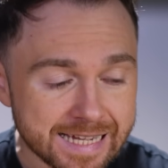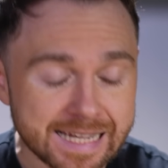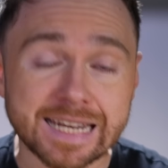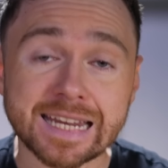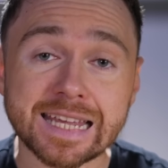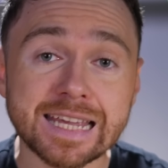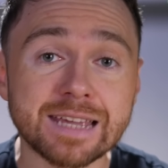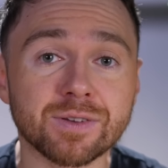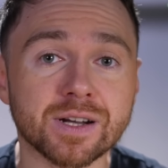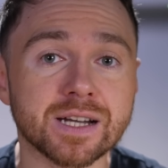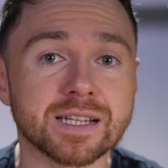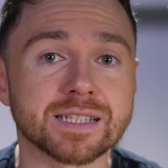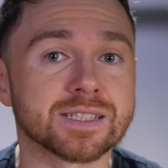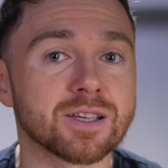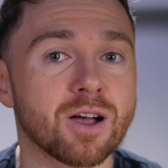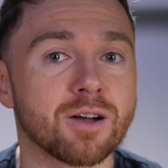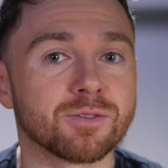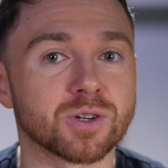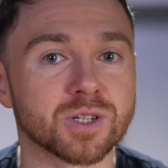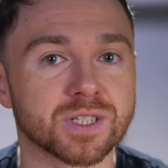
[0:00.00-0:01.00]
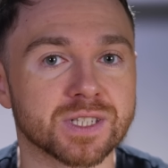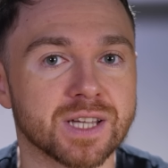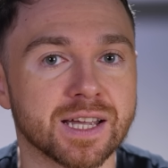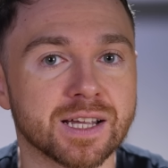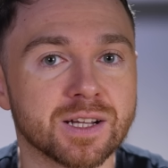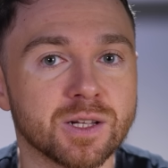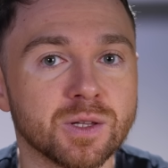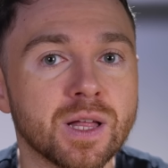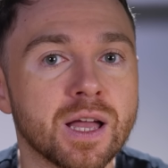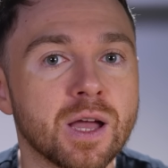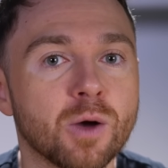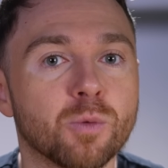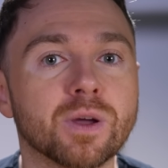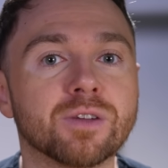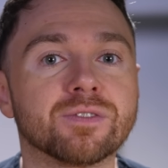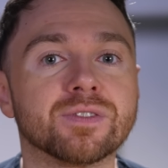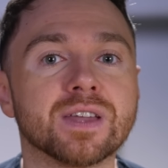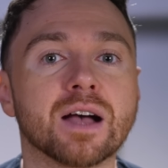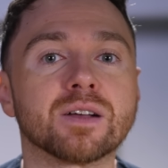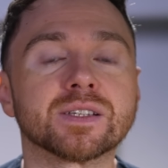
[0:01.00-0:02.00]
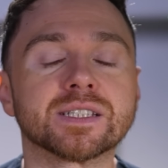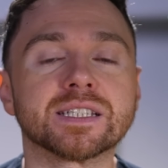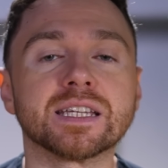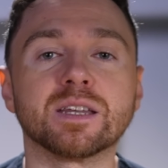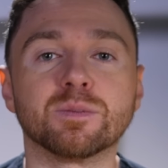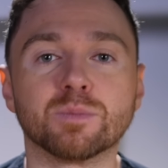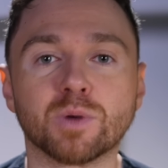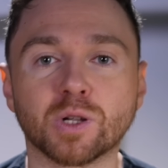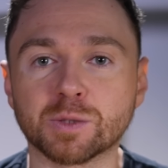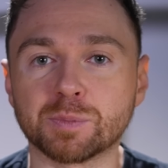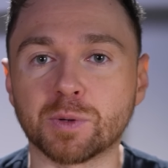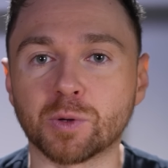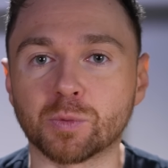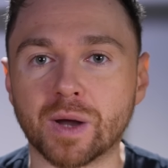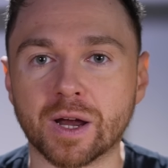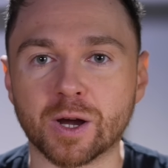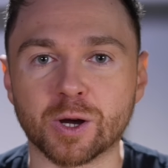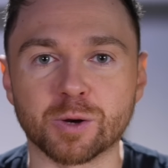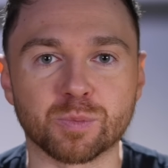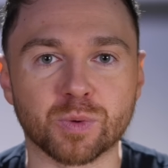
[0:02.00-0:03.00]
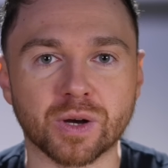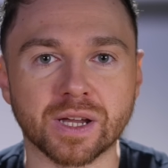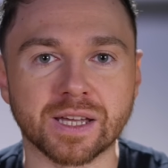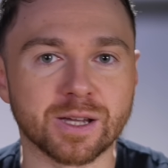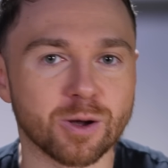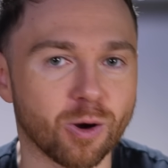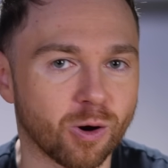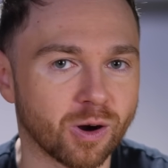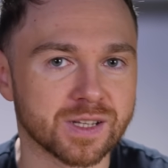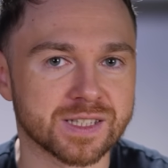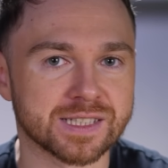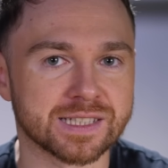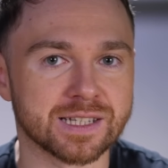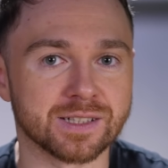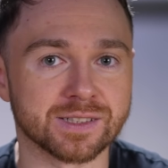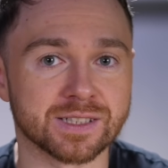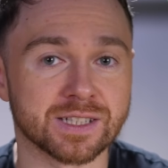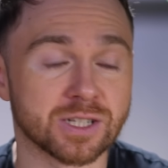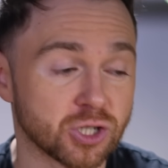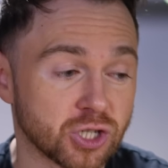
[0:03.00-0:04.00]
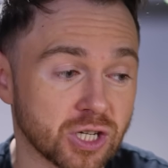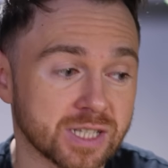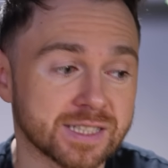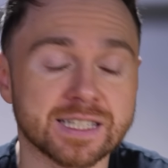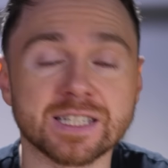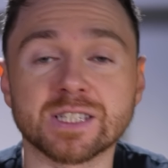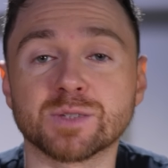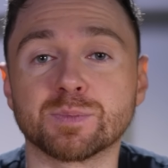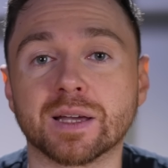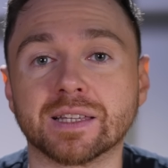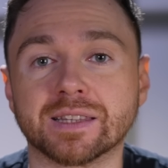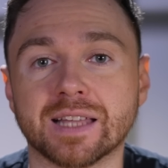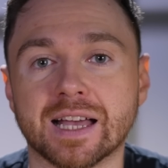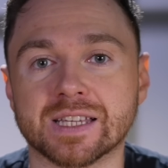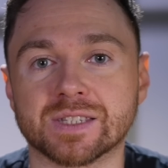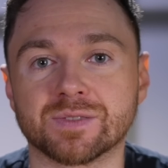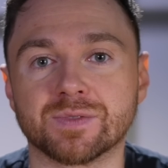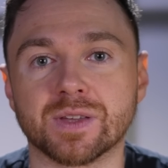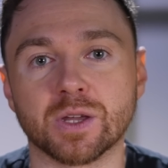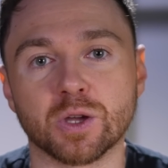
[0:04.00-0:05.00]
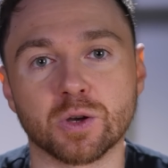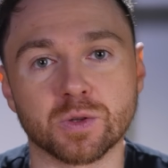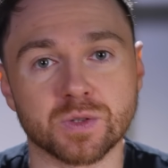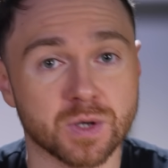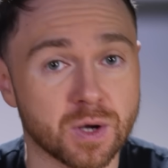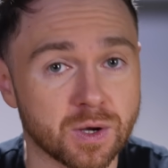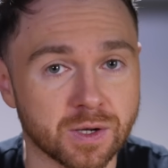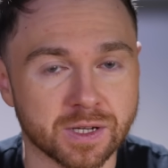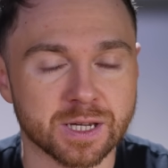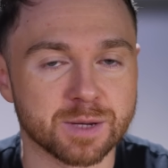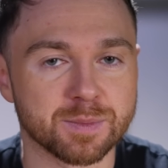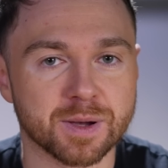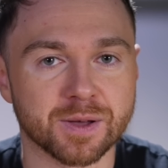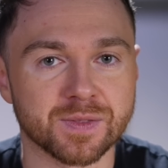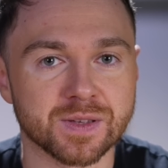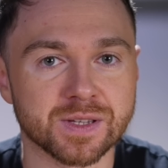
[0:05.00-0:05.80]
and even in a softer cycle, we've now seen multiple record breaking art sales just since my last video talking about